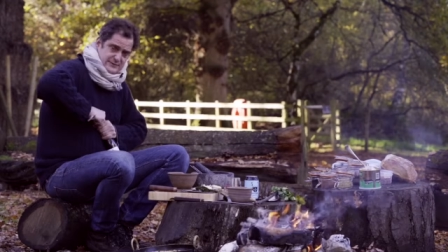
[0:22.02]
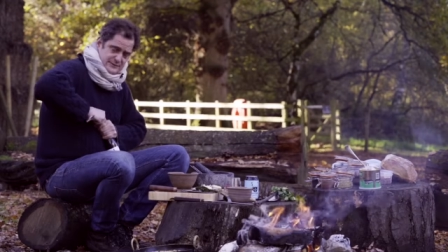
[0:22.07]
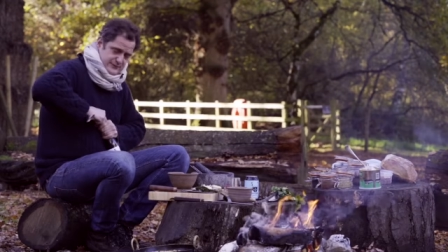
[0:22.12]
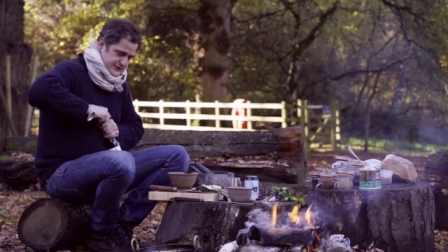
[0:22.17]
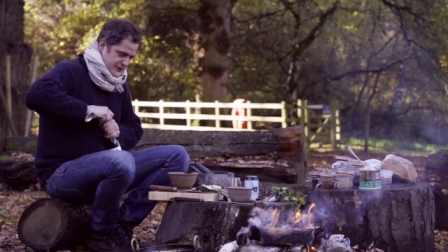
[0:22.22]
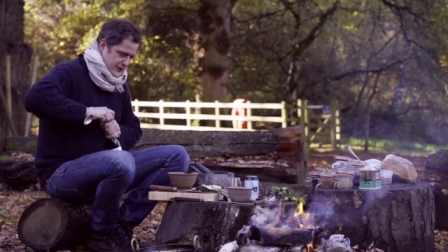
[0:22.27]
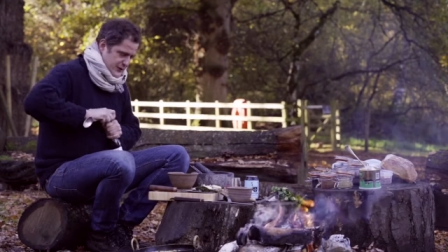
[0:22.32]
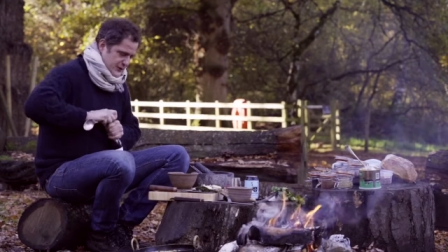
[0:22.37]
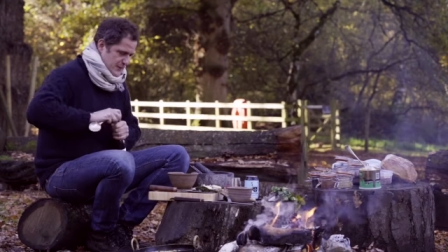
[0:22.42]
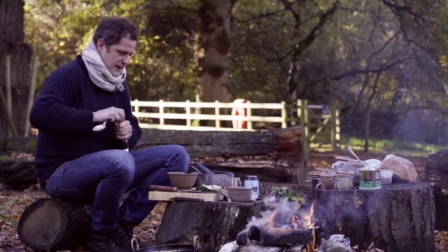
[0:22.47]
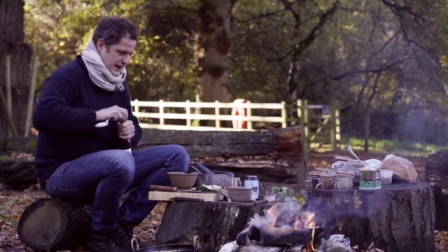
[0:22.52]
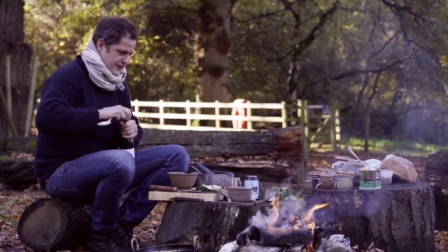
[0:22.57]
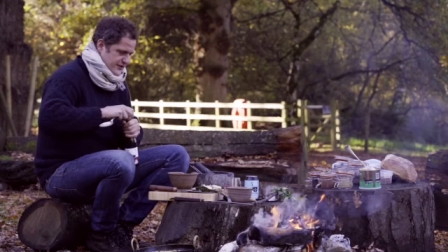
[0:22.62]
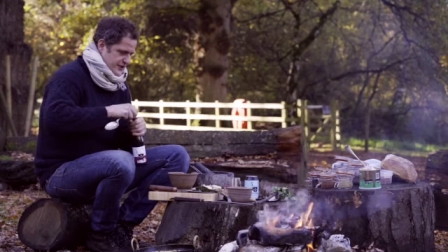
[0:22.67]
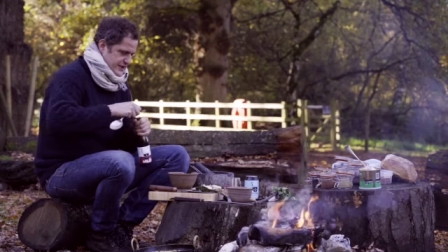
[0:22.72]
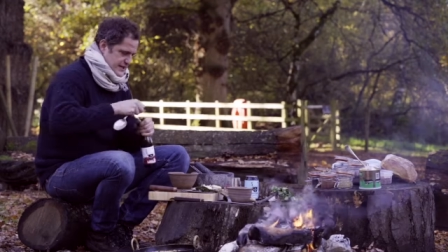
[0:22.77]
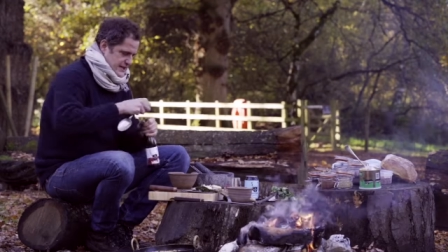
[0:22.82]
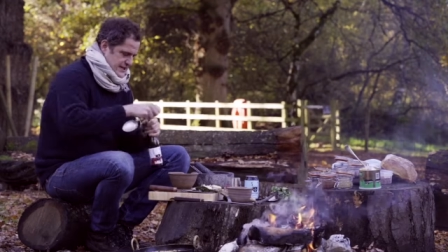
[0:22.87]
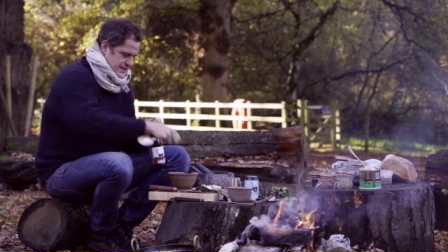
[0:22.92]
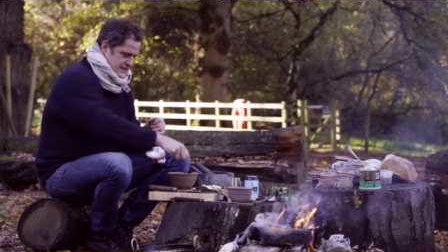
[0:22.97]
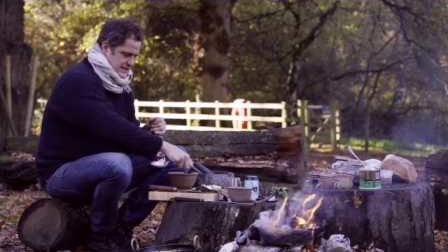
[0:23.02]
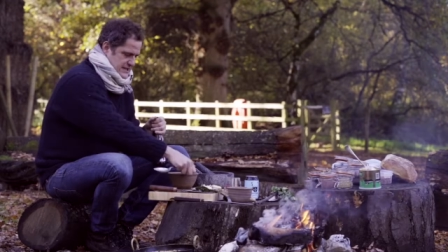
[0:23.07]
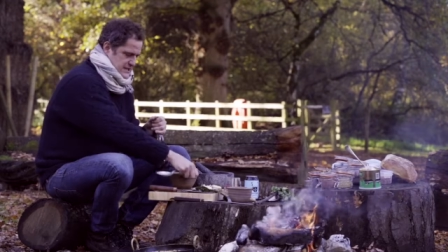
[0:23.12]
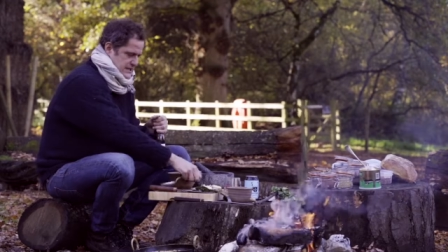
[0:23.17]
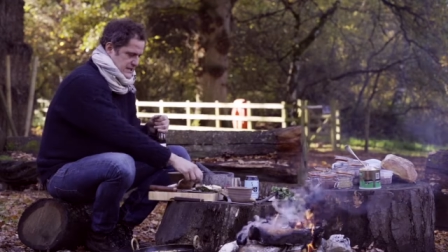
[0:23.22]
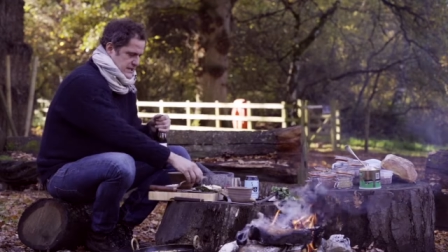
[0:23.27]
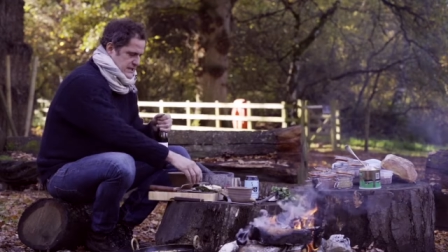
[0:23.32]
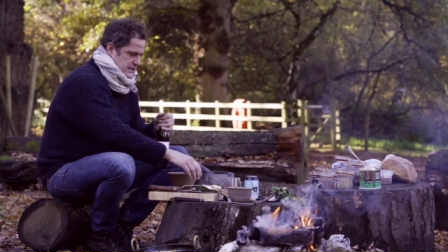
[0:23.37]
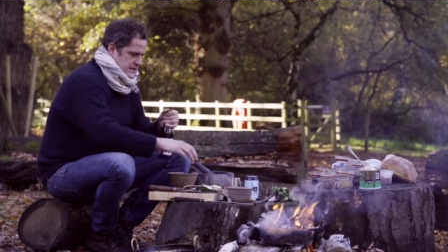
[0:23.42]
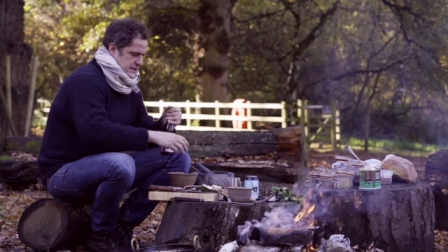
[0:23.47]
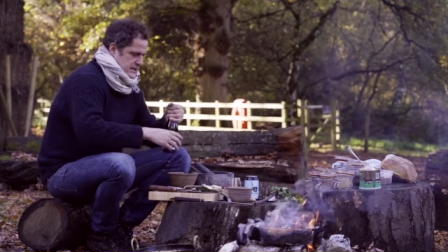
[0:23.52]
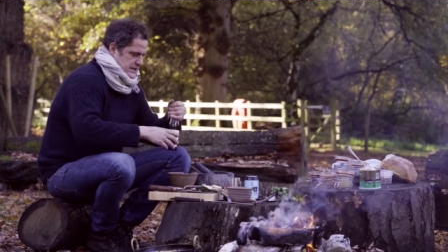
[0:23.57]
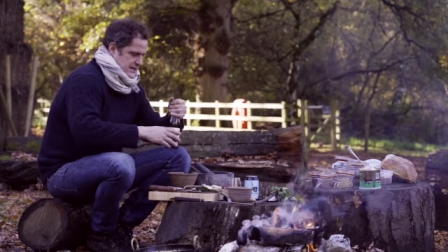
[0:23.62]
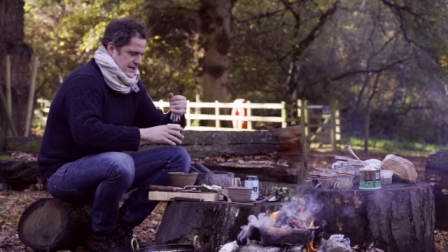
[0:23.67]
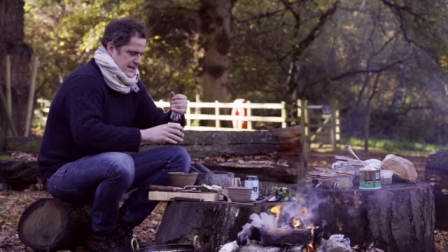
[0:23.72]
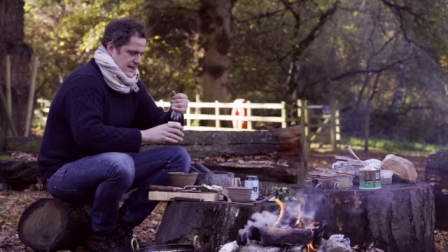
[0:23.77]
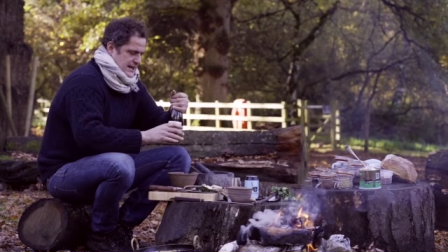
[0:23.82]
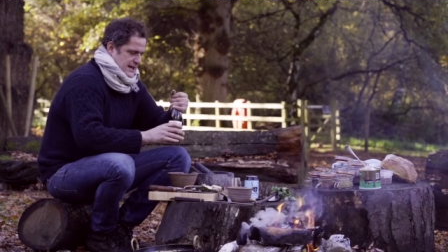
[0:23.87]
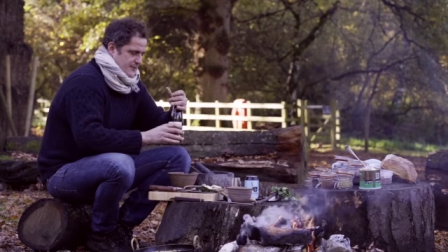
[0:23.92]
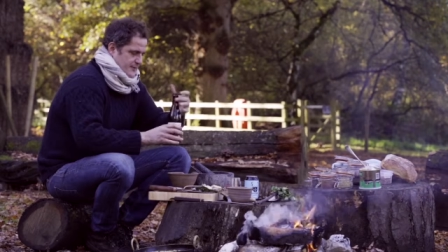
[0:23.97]
some food matching.
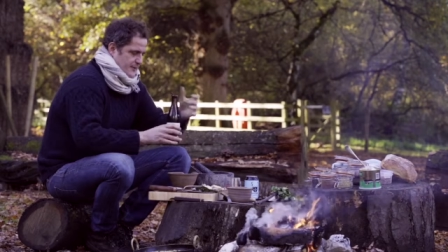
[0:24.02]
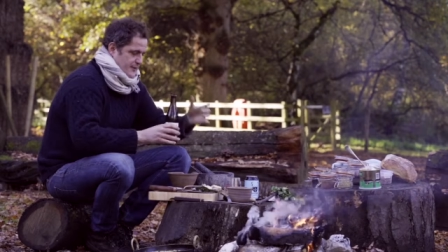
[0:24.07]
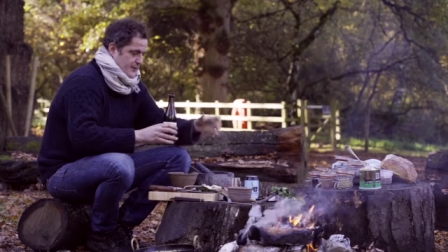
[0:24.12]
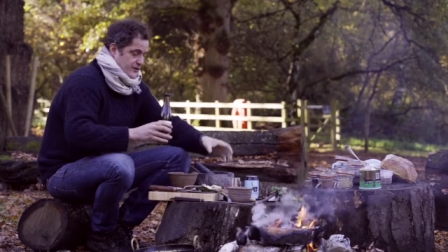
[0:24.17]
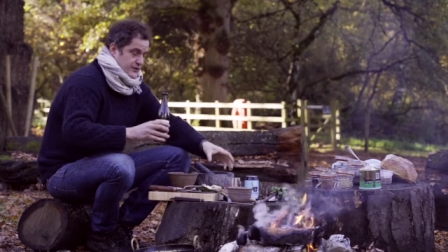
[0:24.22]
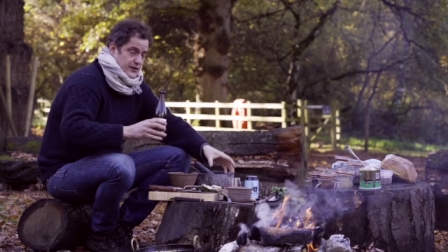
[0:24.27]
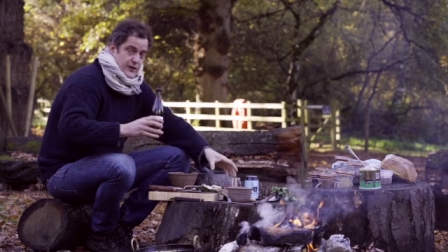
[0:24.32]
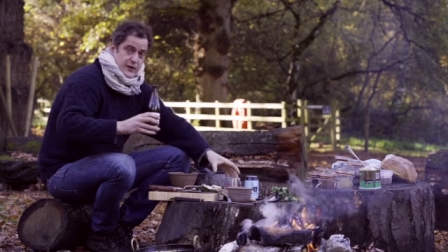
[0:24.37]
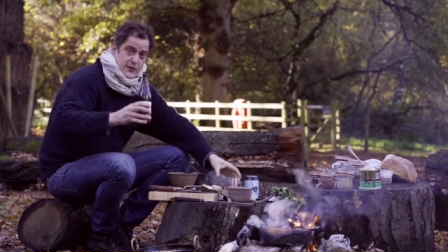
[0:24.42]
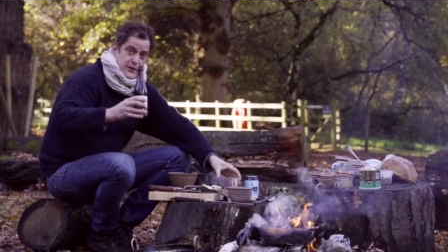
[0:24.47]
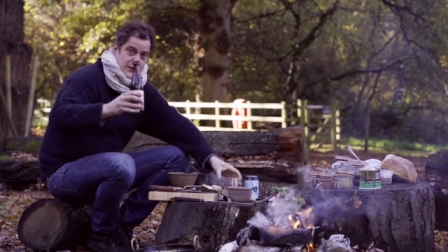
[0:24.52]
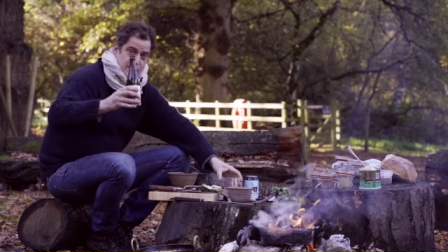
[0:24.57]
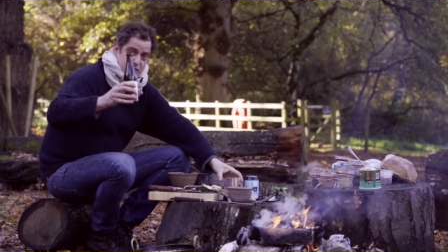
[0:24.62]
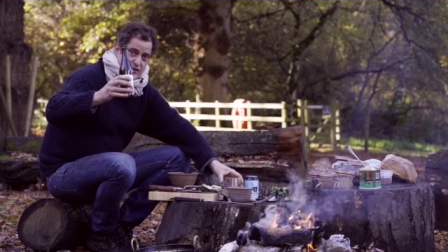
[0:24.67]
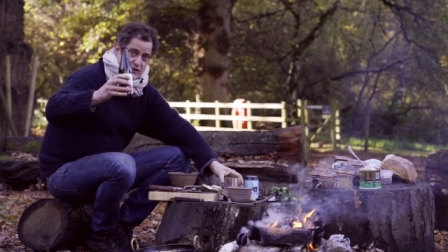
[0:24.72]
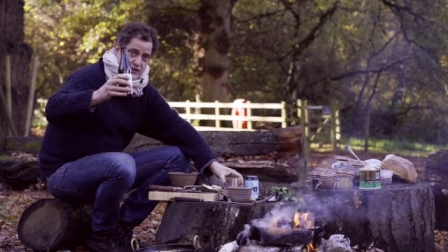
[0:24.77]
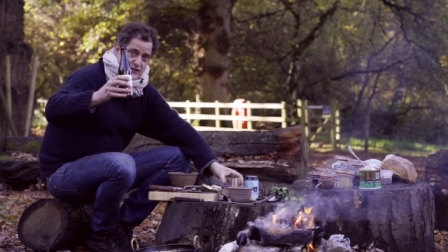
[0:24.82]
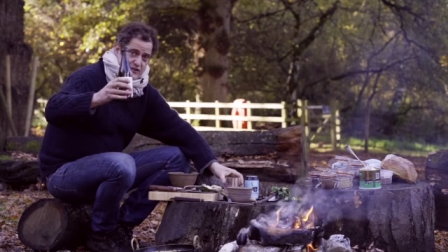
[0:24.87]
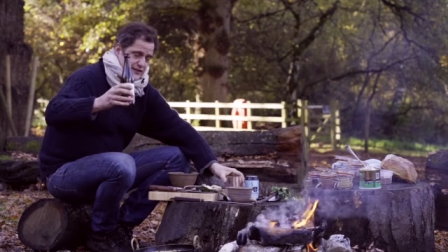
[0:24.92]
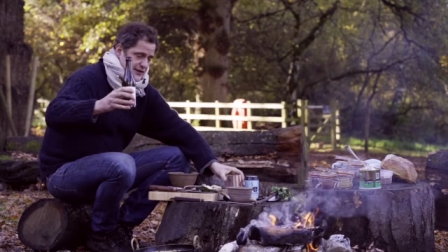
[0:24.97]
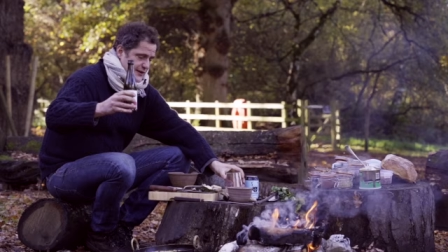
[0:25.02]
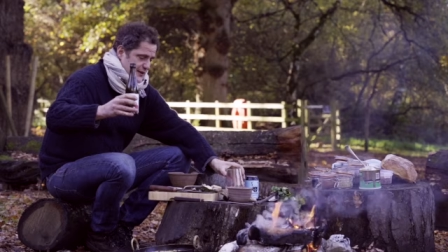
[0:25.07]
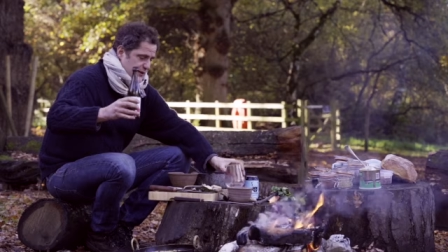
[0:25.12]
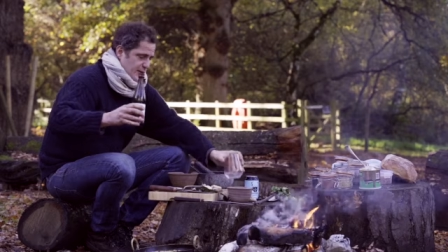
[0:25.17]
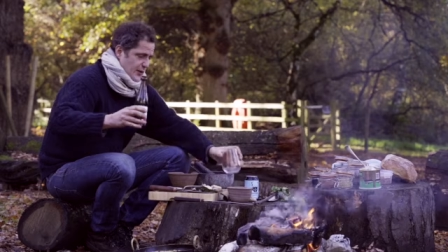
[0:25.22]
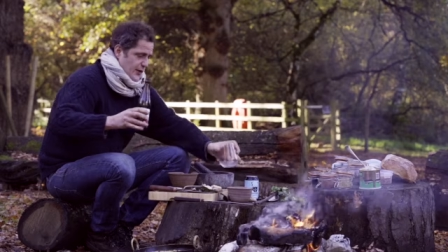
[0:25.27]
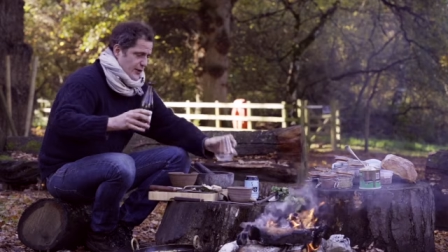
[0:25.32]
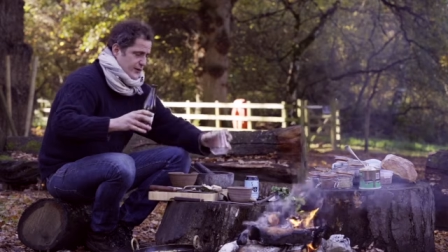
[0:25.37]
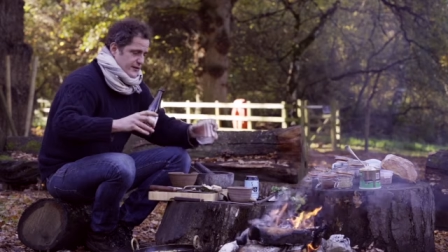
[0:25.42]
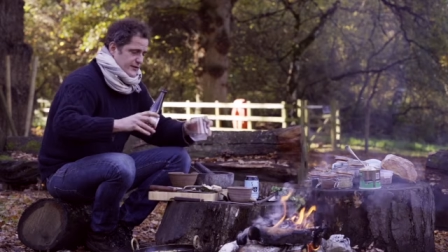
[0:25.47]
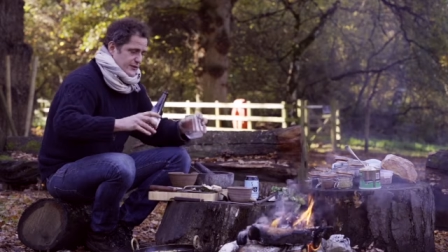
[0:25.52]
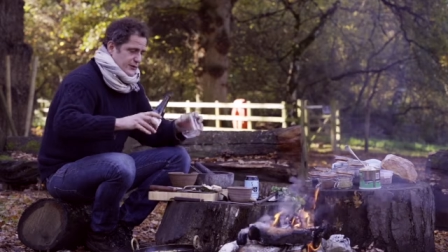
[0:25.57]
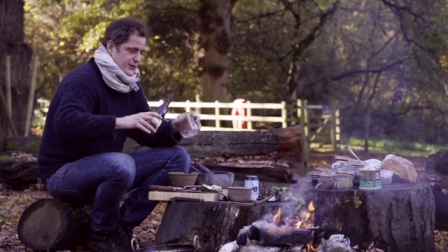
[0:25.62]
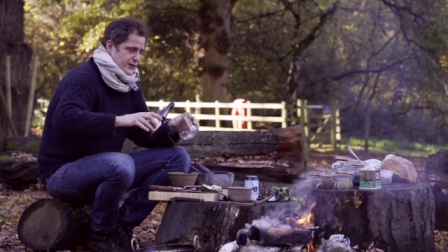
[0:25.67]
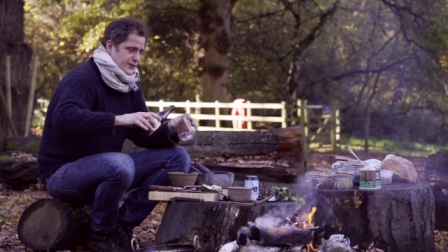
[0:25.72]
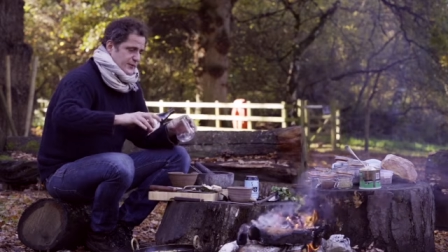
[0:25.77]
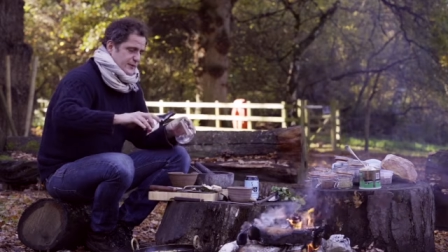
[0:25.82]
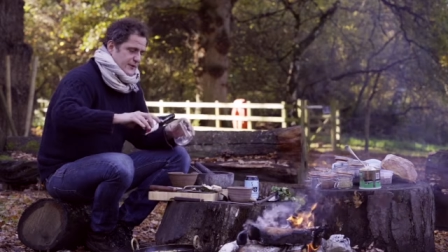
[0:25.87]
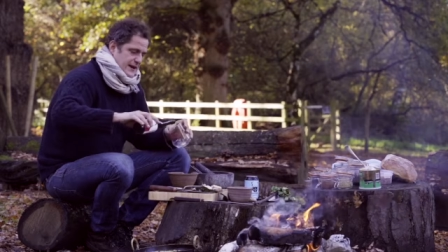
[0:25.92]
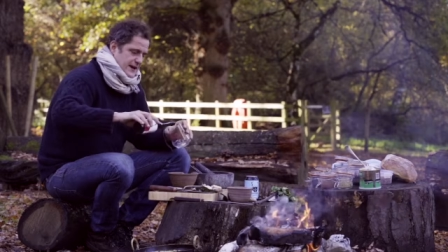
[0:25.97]
So cheers to you on this
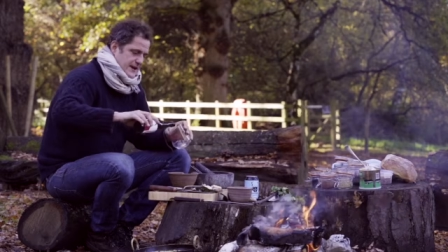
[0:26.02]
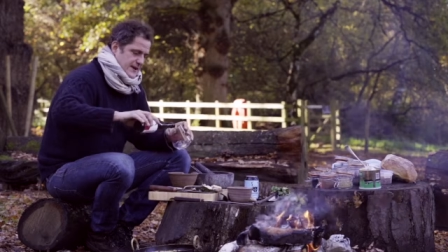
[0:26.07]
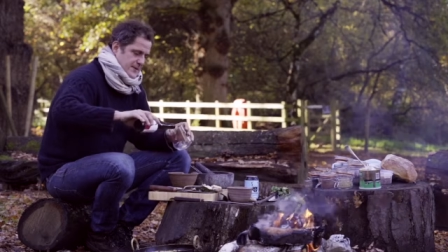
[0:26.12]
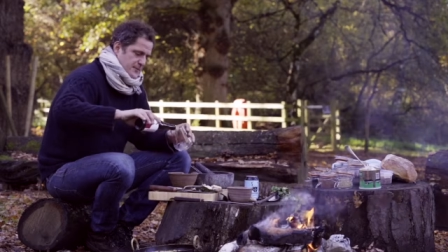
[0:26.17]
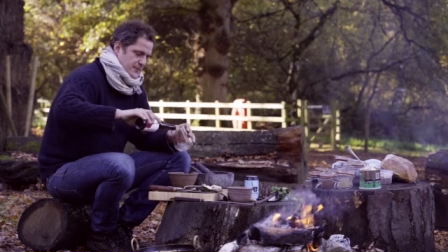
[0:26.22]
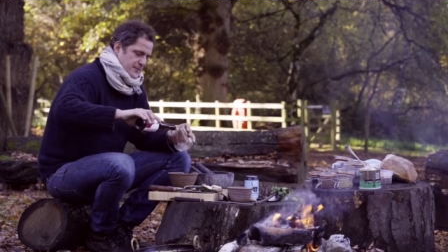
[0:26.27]
autumn day.